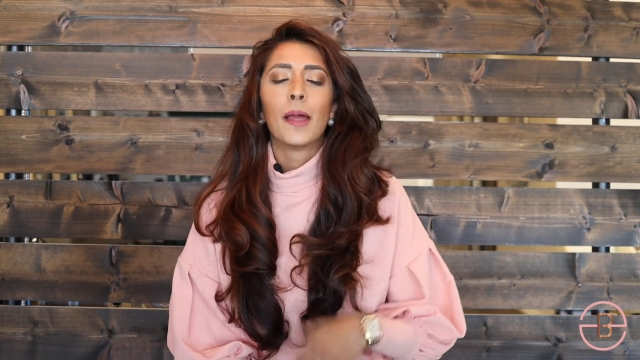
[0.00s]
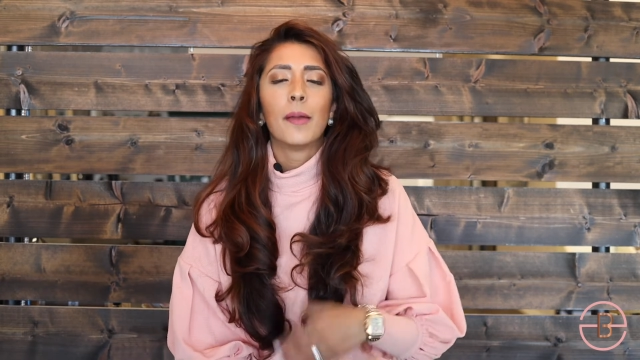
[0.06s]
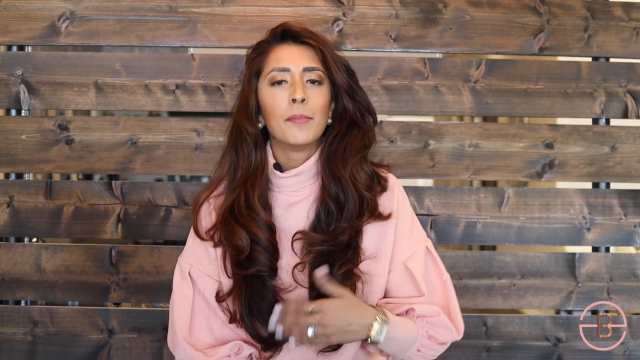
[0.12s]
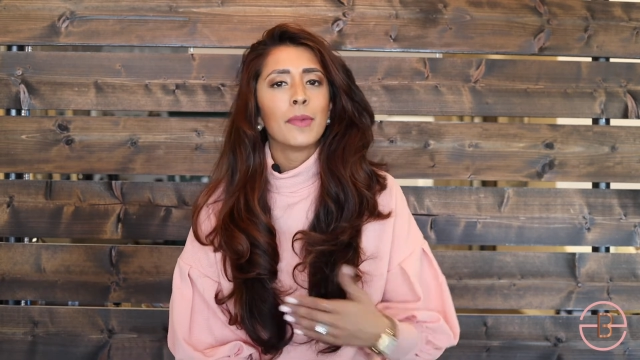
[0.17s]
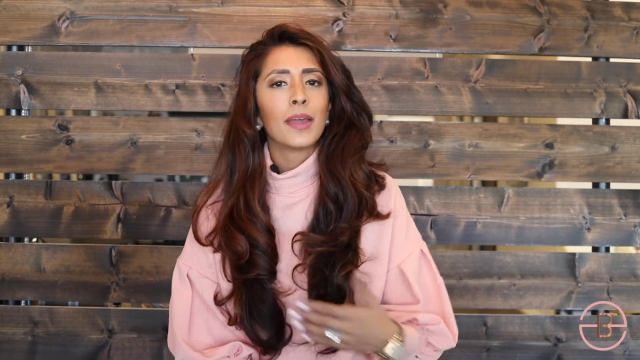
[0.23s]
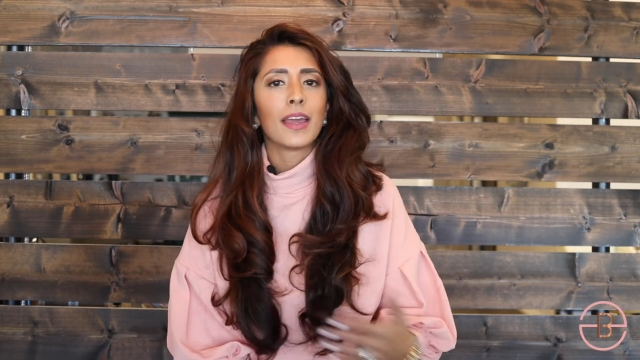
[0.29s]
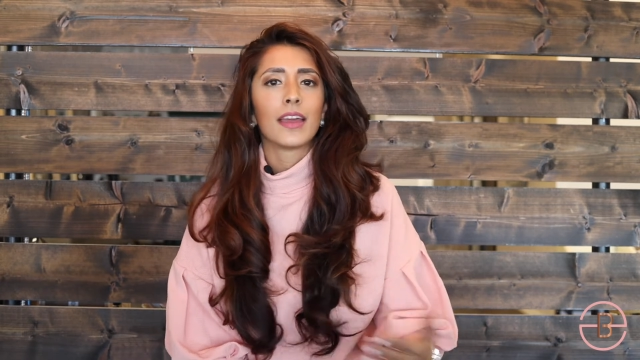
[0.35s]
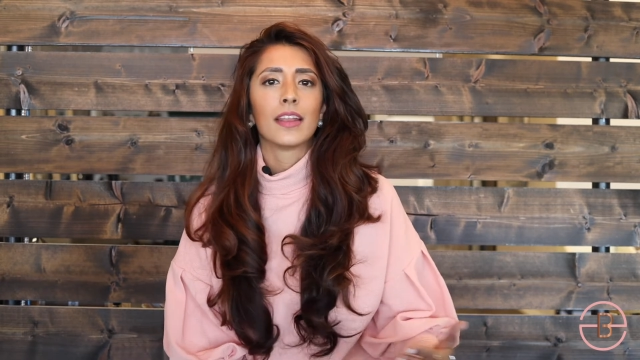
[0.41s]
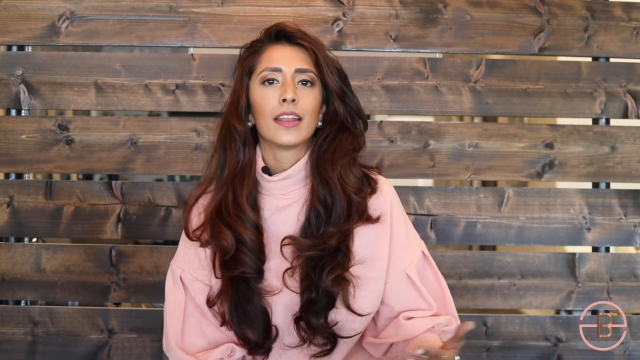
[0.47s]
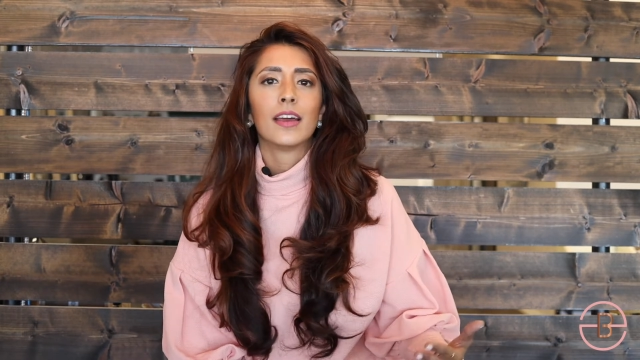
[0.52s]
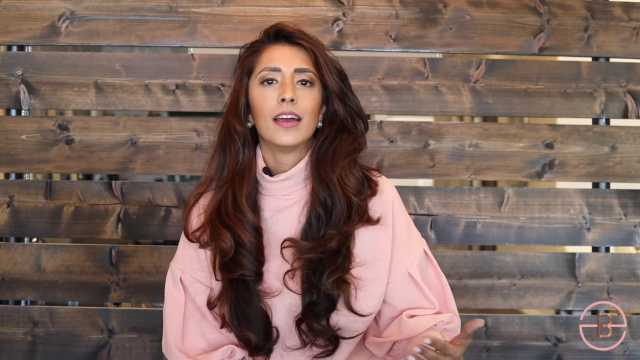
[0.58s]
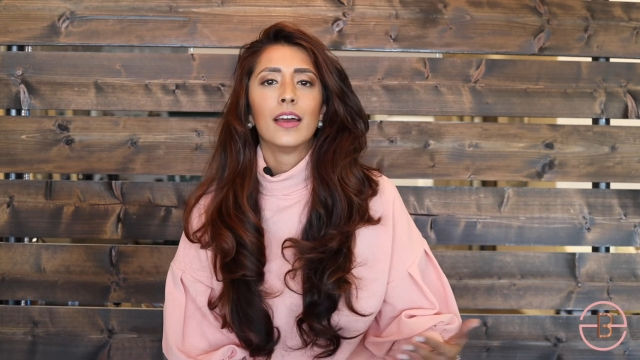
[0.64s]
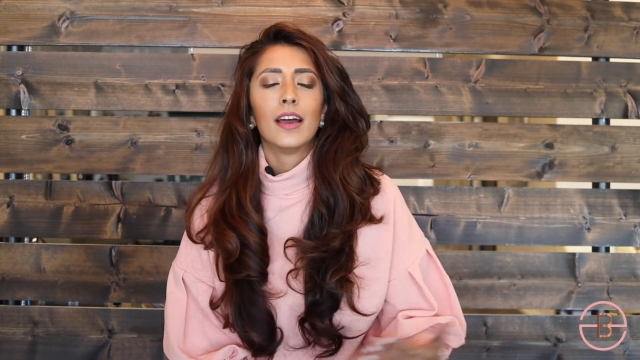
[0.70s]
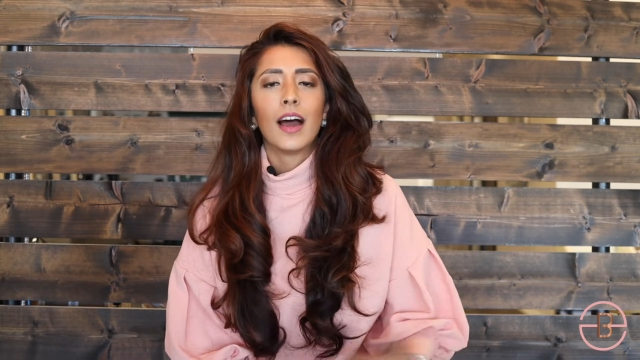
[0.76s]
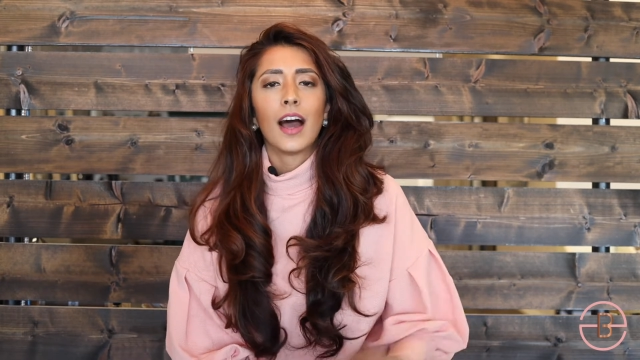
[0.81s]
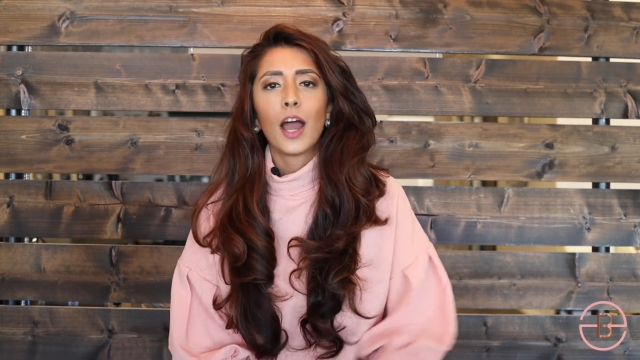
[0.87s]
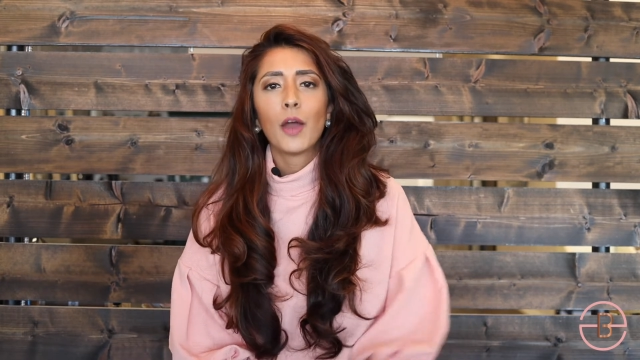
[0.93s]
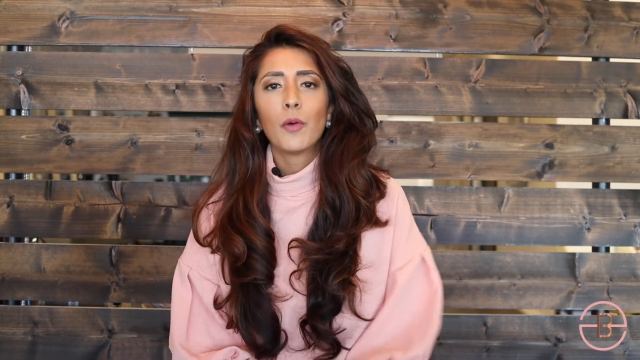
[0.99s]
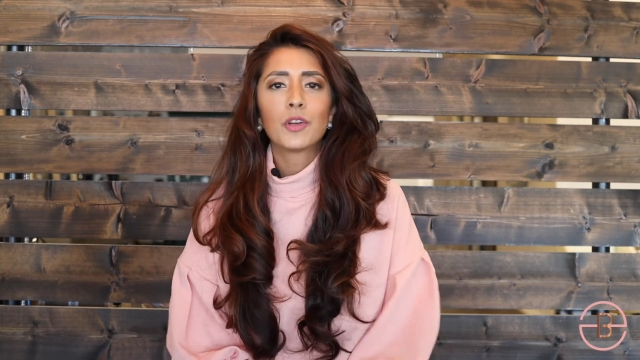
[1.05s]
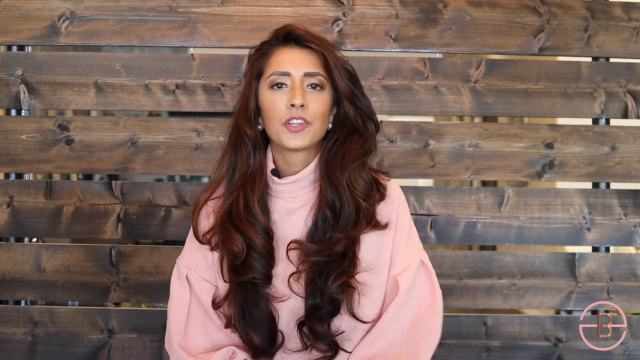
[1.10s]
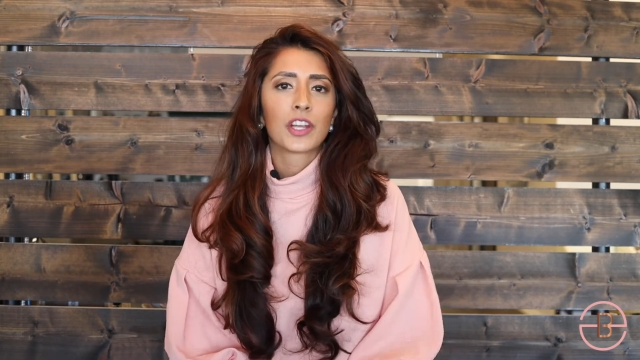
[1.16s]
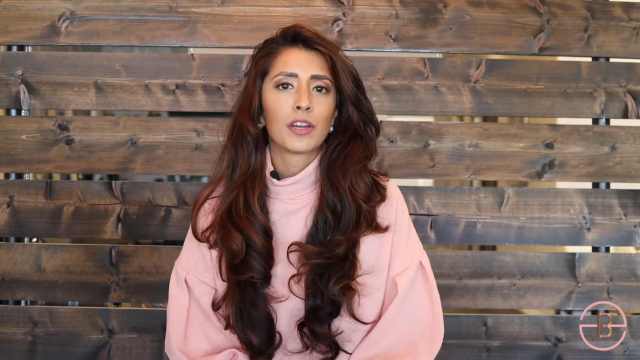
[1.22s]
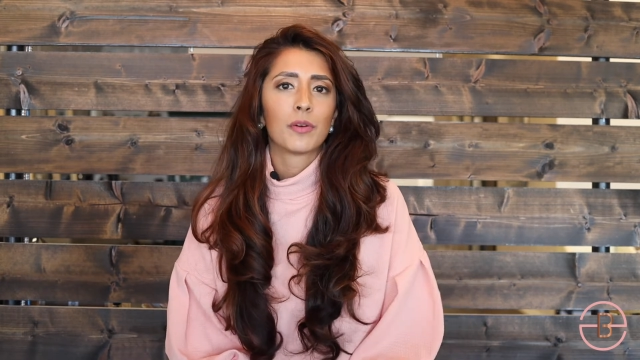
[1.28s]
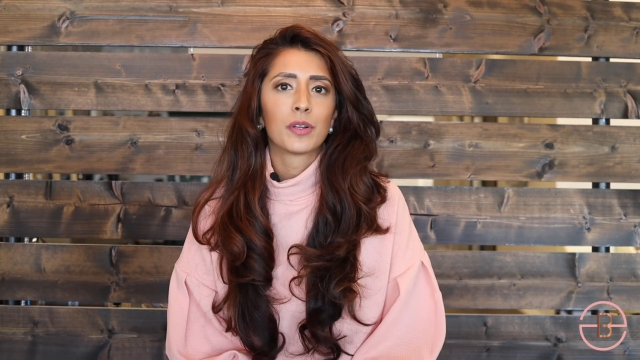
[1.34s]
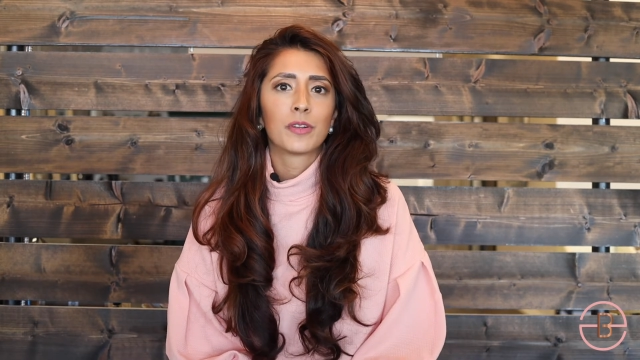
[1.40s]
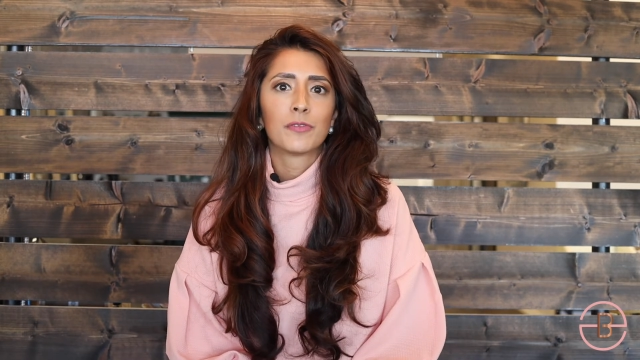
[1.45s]
man, I wish
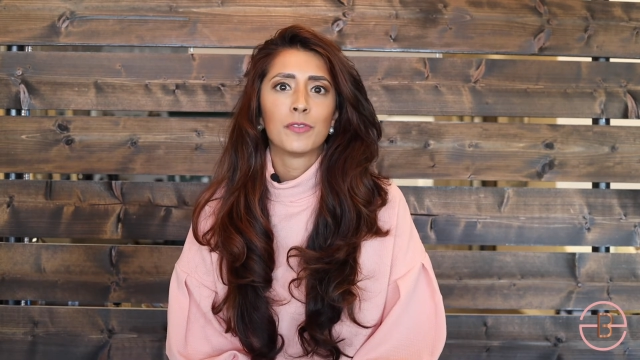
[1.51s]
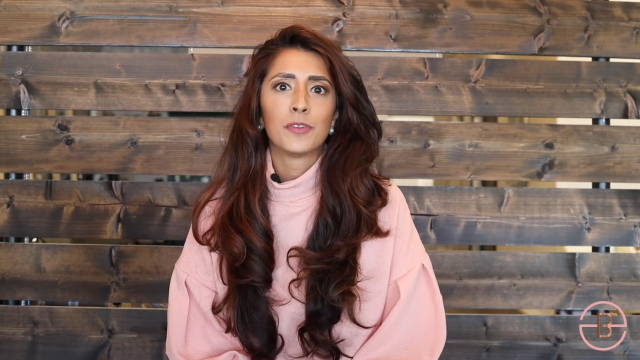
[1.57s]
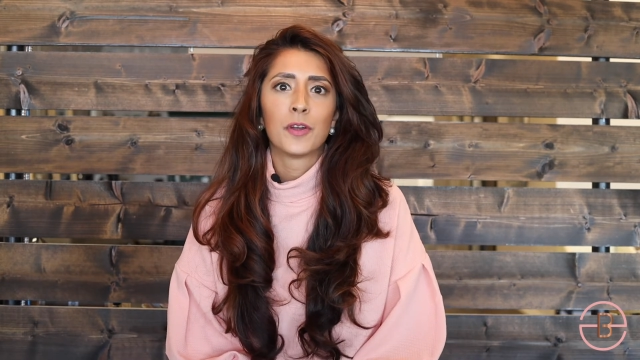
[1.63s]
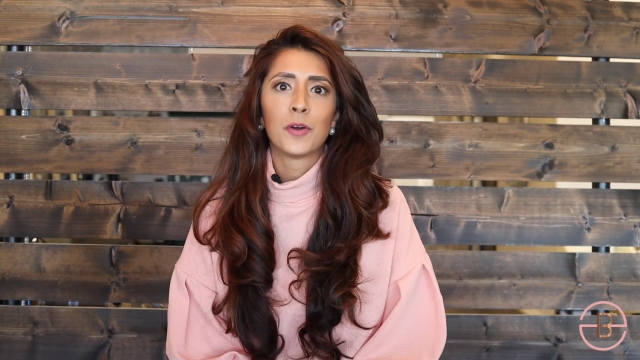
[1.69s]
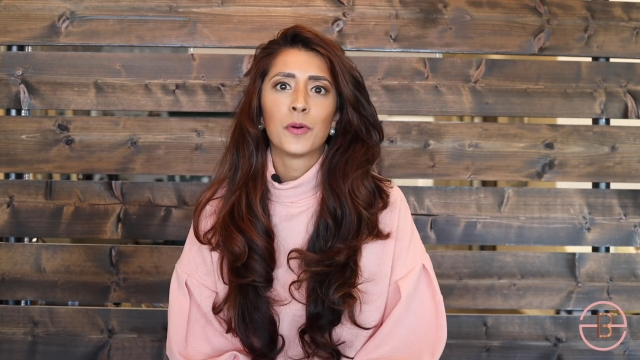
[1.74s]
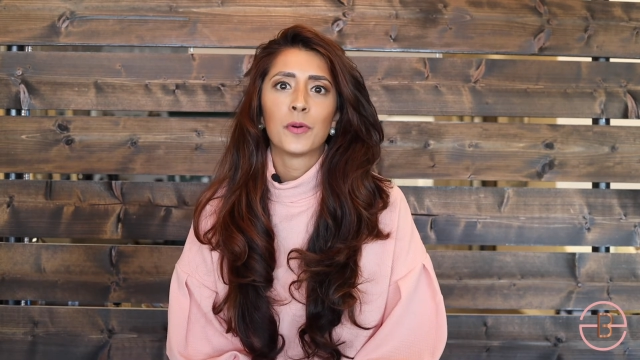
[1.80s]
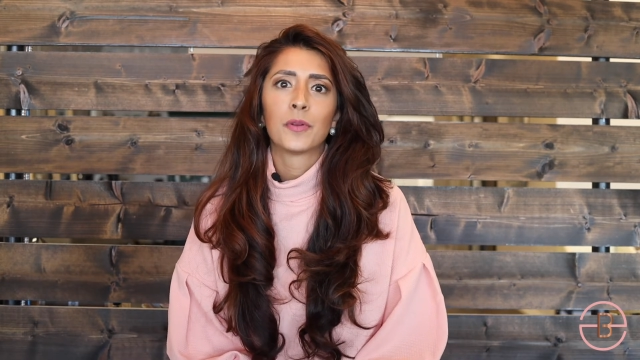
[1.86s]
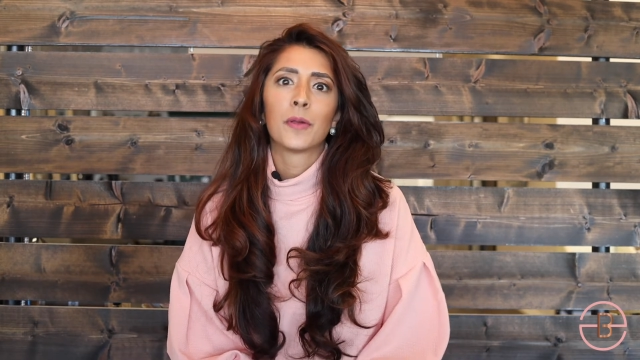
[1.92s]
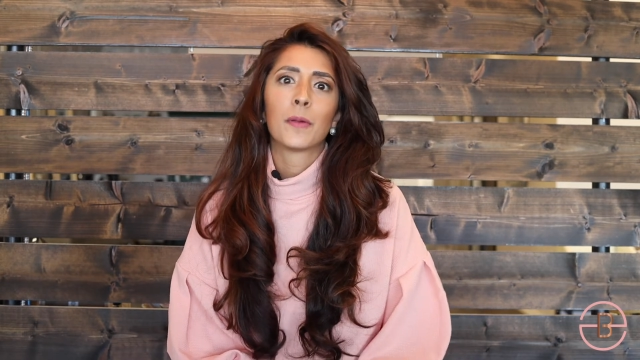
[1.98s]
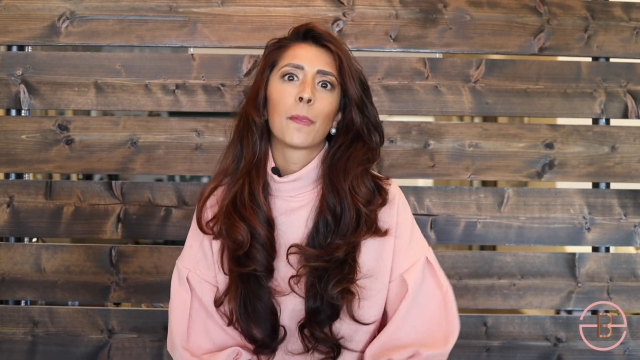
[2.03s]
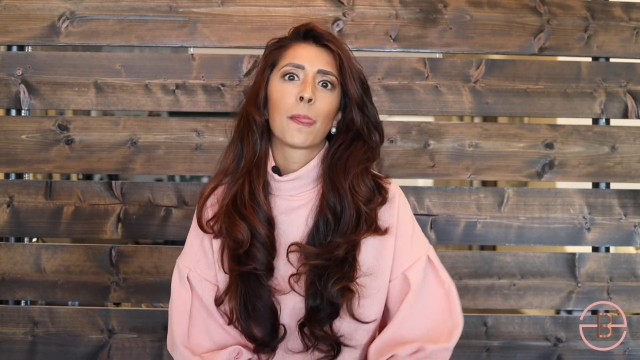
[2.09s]
I would have known